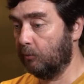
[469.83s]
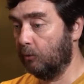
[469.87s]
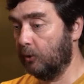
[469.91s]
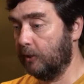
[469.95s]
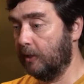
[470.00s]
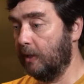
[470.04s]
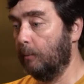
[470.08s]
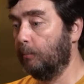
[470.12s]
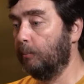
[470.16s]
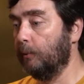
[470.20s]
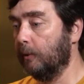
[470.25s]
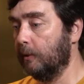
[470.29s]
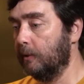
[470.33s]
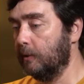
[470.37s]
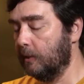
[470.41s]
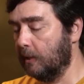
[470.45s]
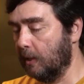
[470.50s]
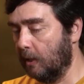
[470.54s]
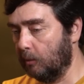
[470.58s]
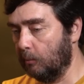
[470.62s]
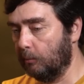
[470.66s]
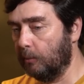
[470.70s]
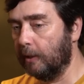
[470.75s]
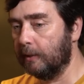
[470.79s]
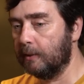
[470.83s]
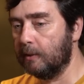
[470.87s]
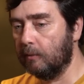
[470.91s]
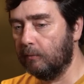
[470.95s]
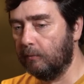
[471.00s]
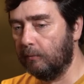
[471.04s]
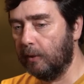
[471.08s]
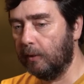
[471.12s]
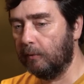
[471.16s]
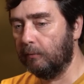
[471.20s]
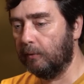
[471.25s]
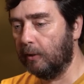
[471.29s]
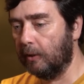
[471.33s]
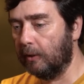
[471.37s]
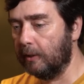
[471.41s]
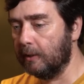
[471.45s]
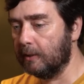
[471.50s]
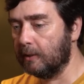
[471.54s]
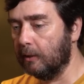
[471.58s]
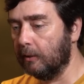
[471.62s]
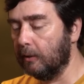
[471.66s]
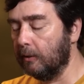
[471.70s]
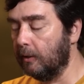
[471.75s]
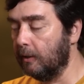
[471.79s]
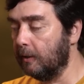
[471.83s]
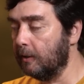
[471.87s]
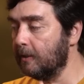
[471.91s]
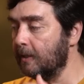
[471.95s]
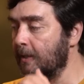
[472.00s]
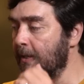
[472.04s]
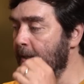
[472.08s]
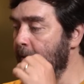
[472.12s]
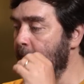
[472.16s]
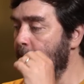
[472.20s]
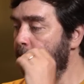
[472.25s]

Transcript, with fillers: For example, in xenobots and various other things.